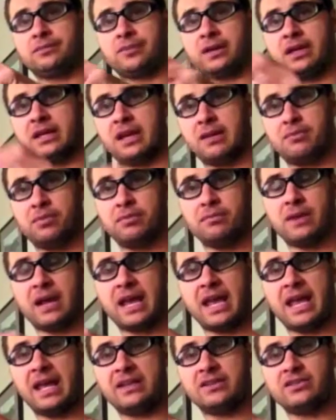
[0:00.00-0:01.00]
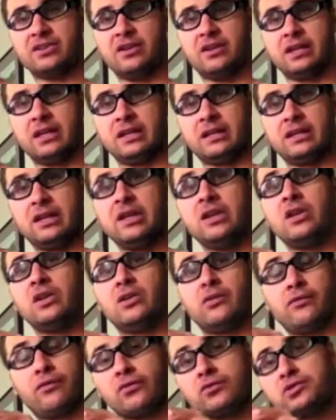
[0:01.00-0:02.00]
and I put my hands on it.
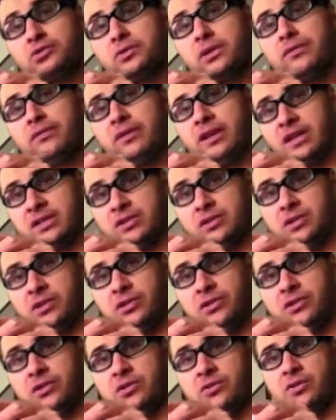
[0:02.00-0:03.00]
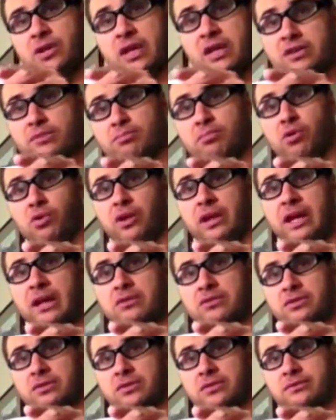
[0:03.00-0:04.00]
The first reflex you'll do is pull
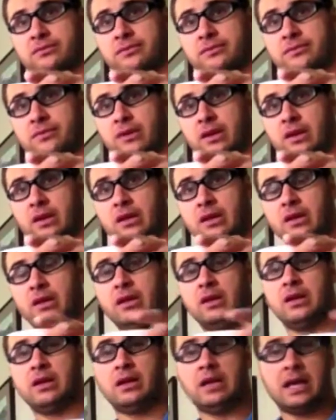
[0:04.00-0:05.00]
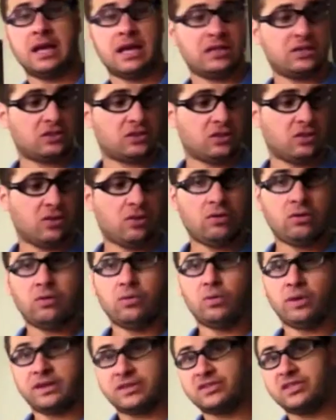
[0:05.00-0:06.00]
out. And so
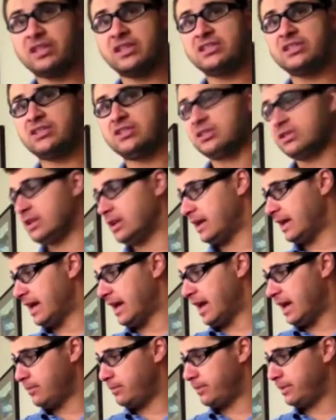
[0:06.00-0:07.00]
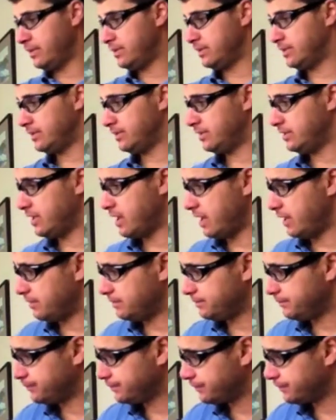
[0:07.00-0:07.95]
what this happens is that,